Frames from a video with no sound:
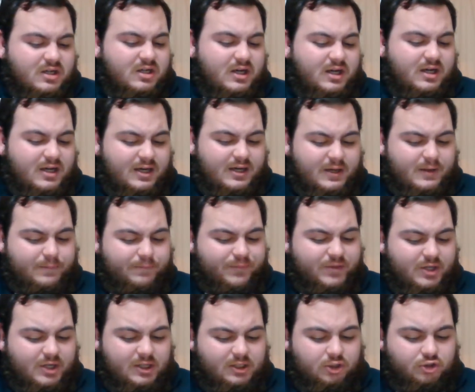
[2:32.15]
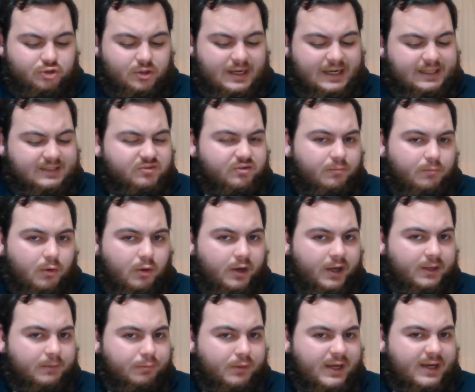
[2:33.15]
The Dragons were
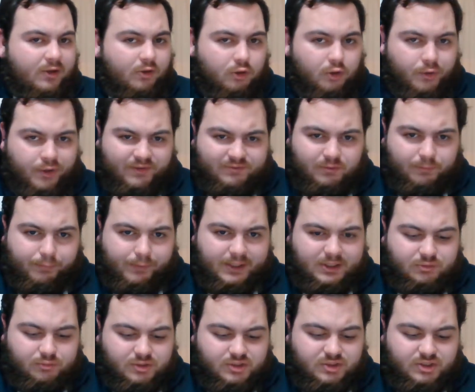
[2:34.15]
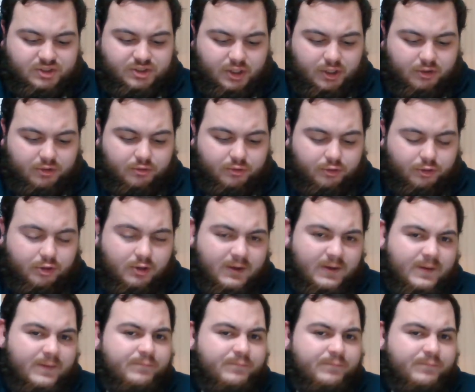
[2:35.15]
mine. Blake Laurie off the bench was so good.